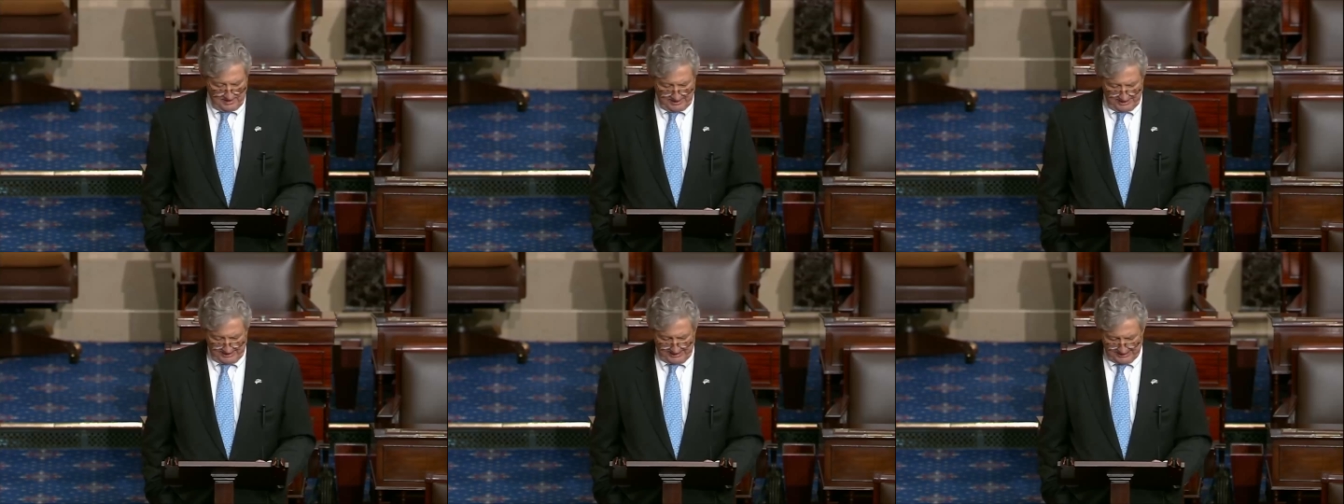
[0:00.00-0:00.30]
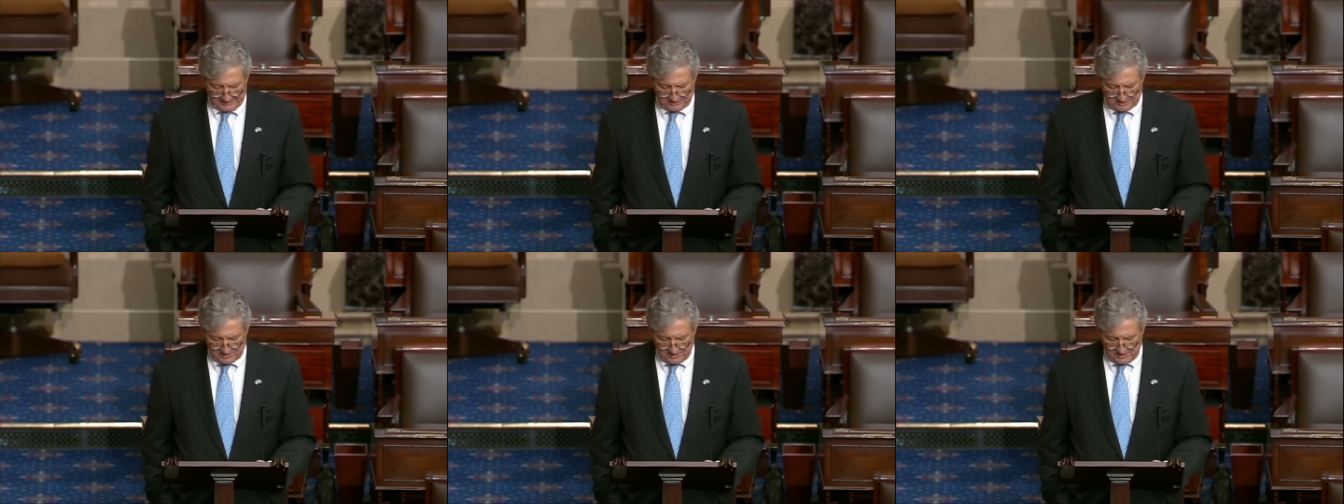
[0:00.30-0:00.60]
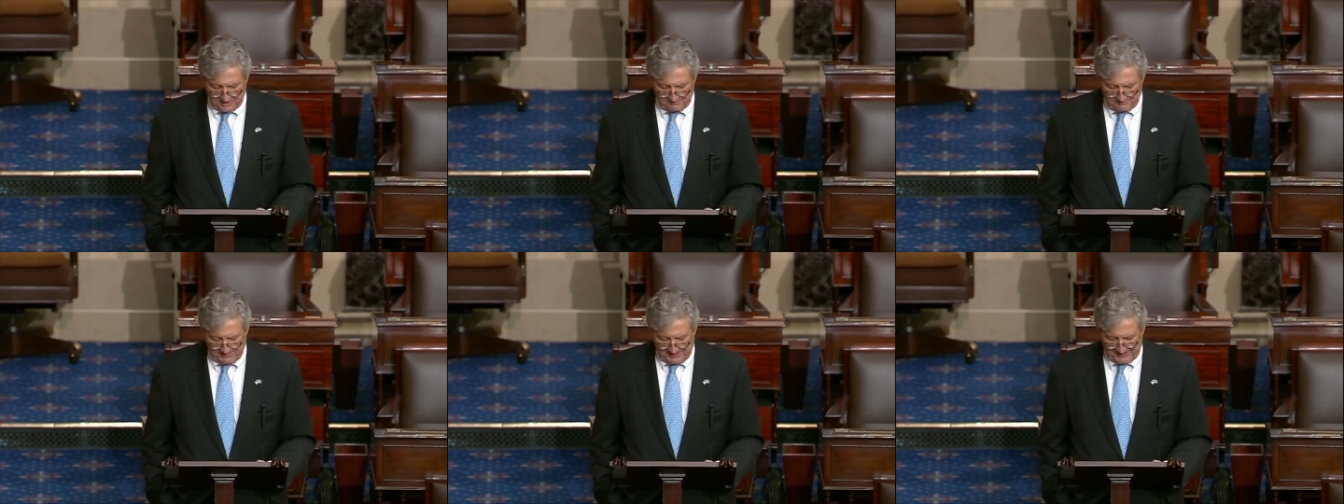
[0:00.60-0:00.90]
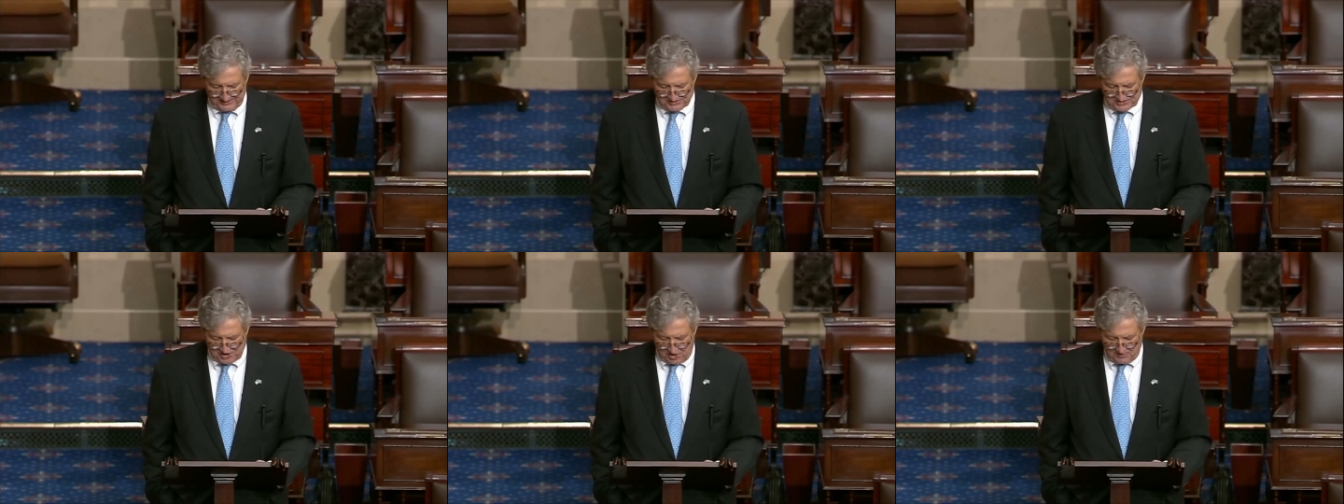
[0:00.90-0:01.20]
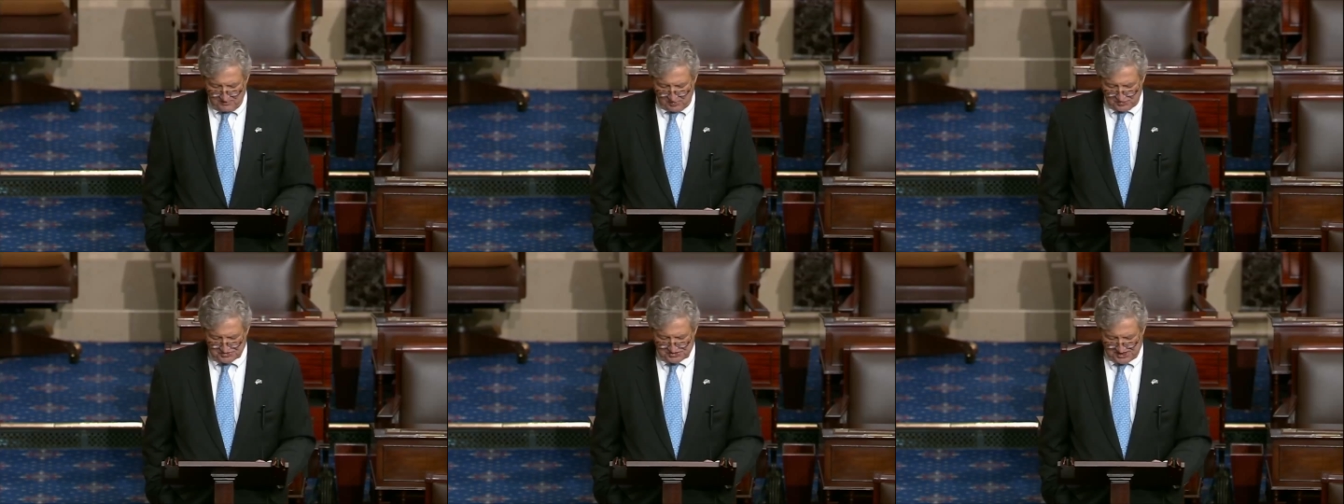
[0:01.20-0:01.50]
It uh, means
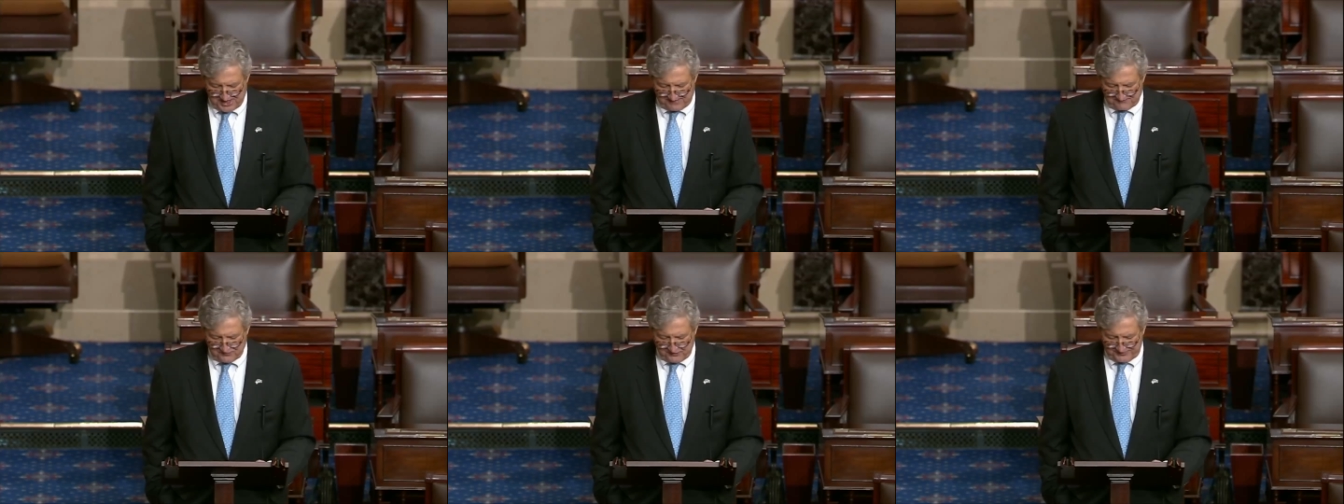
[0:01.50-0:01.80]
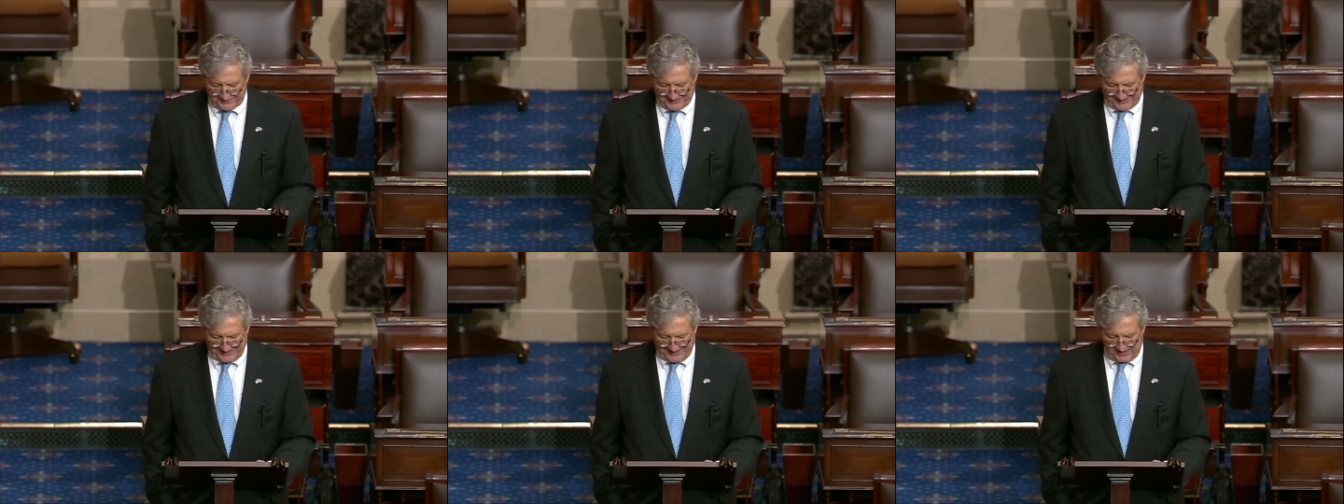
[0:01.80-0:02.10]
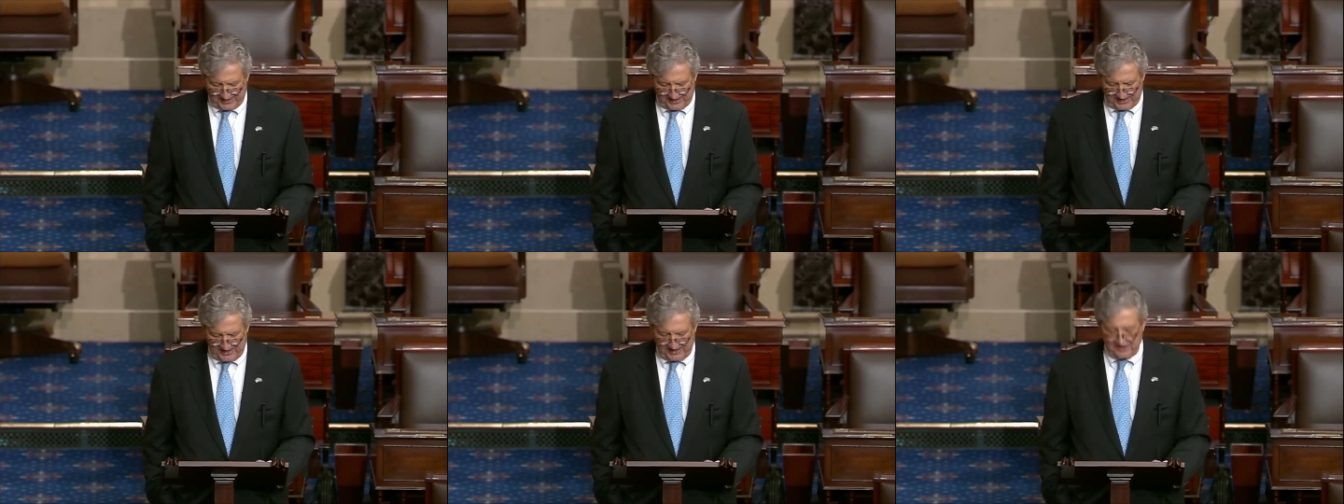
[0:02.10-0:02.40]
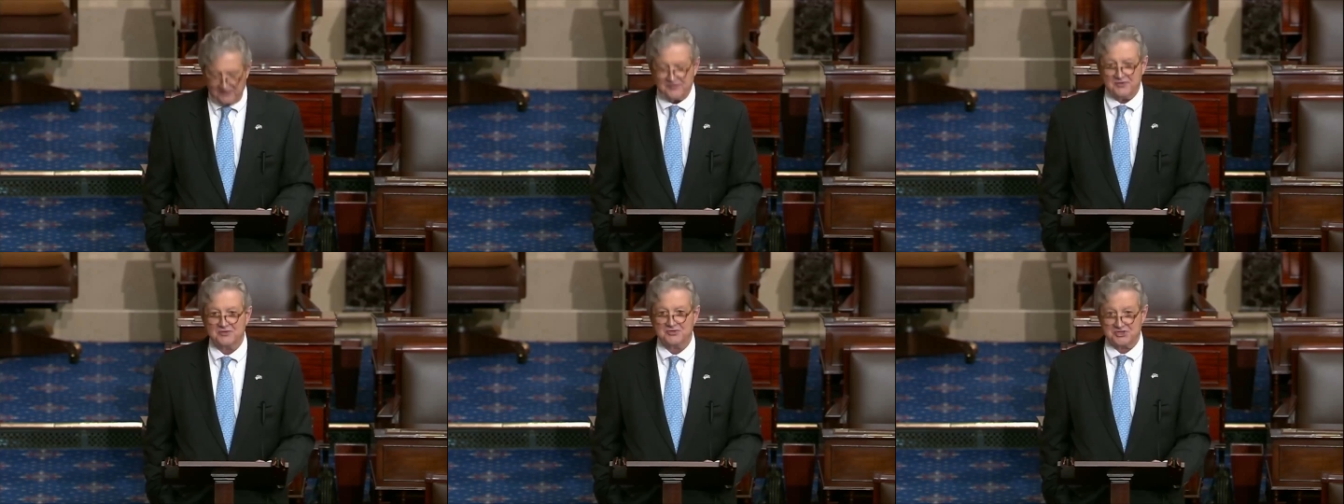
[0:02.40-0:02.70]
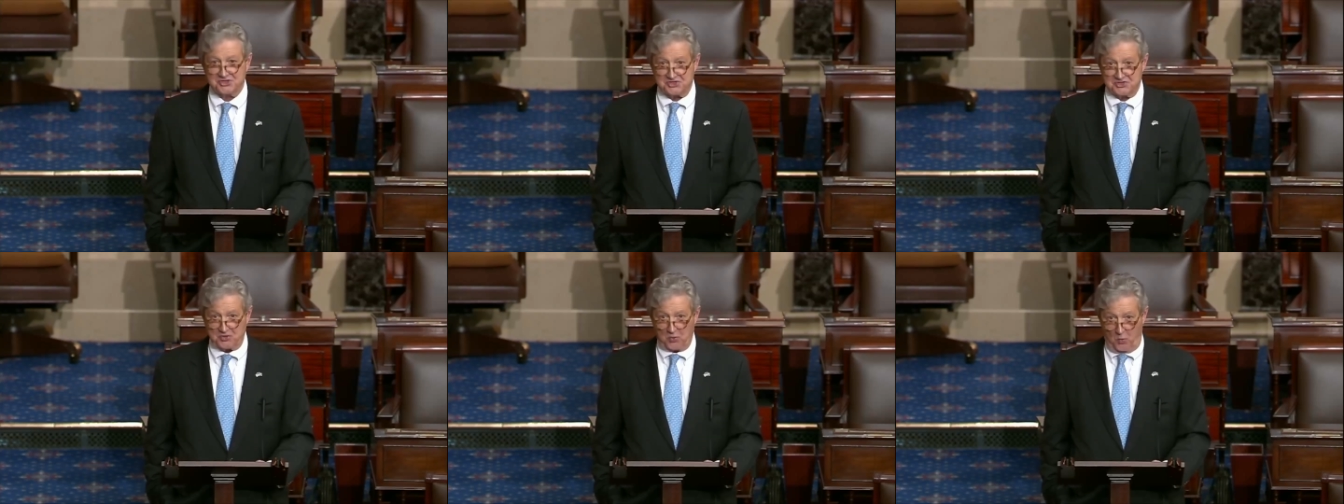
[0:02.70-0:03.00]
almost everything in the
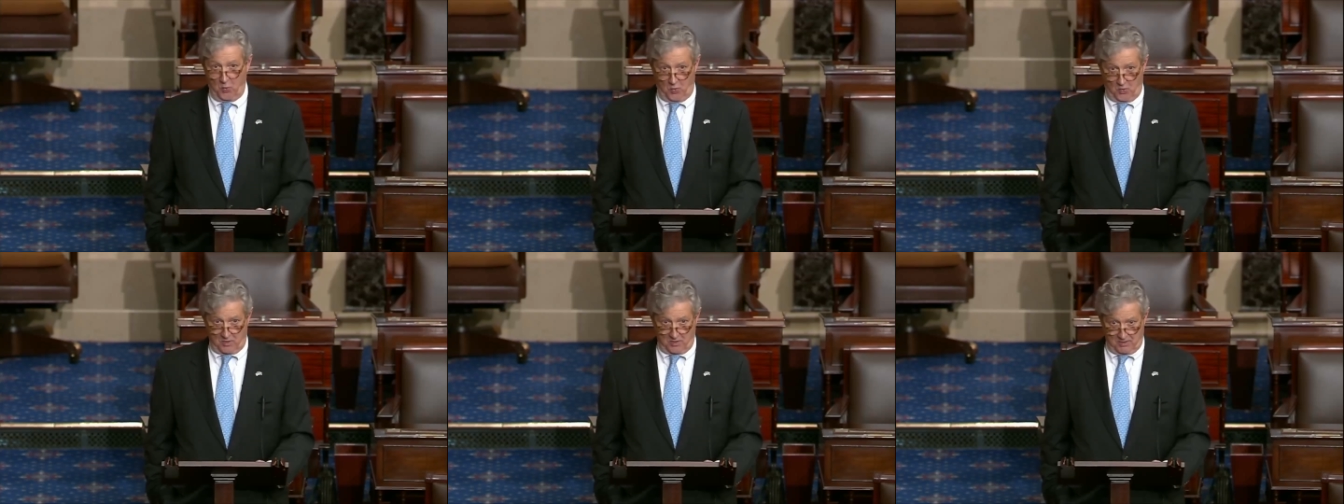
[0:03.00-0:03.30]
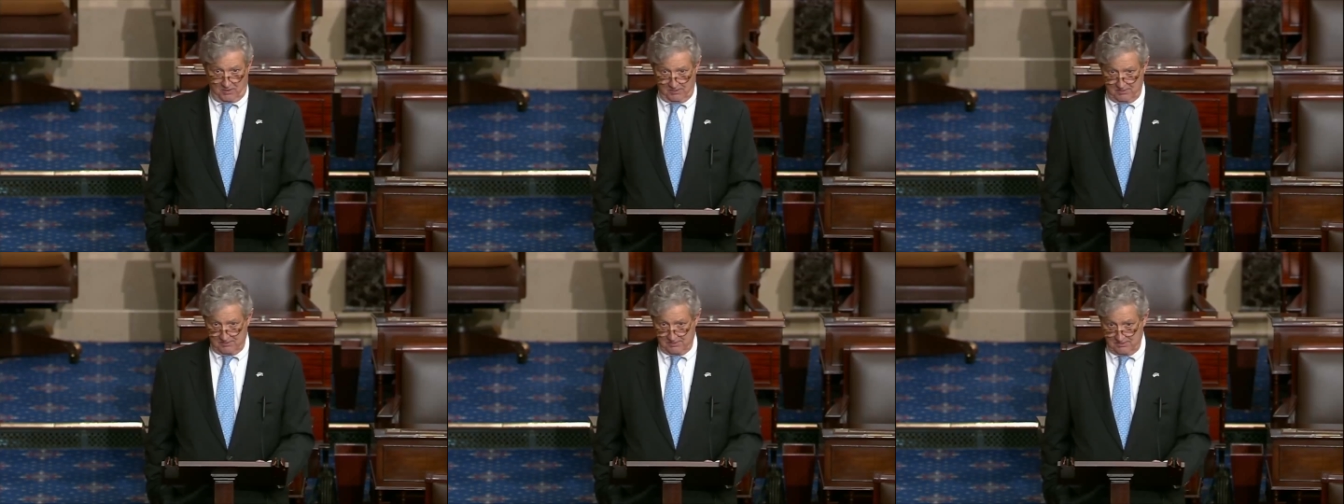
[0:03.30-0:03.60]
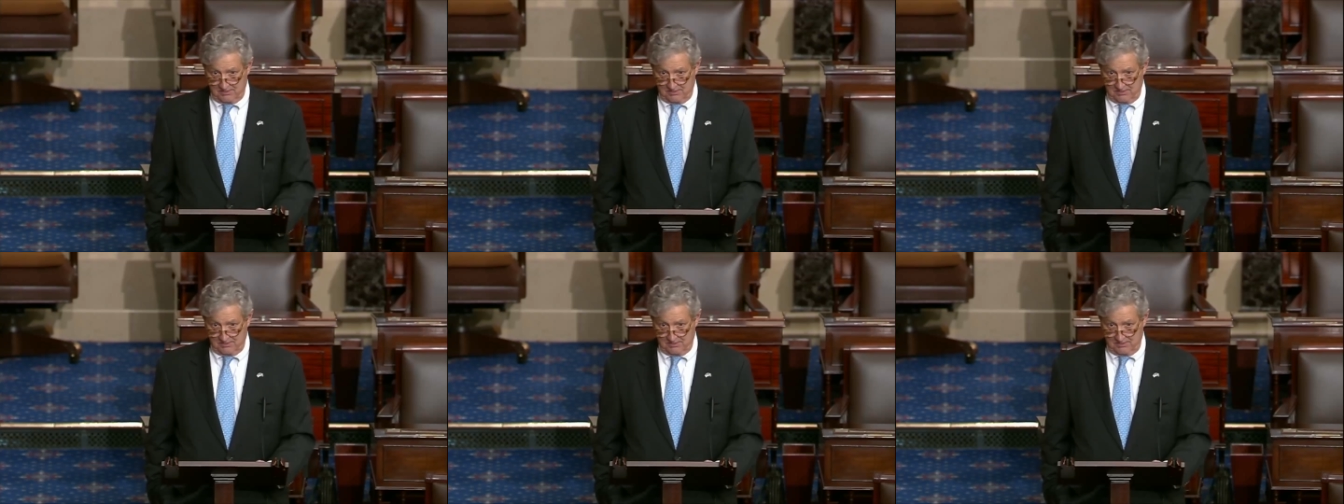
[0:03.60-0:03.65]
store